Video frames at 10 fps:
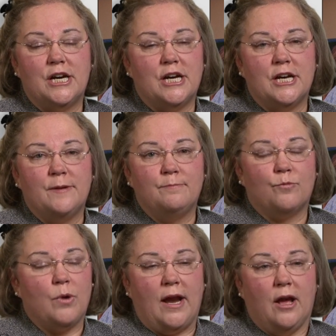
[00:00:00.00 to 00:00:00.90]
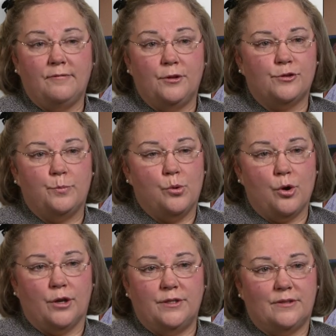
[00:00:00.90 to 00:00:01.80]
right off those
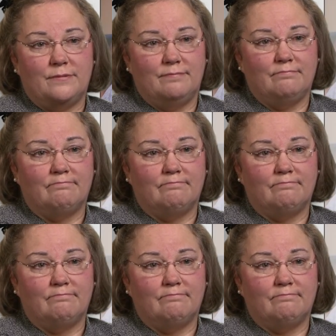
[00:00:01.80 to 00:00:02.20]
boards.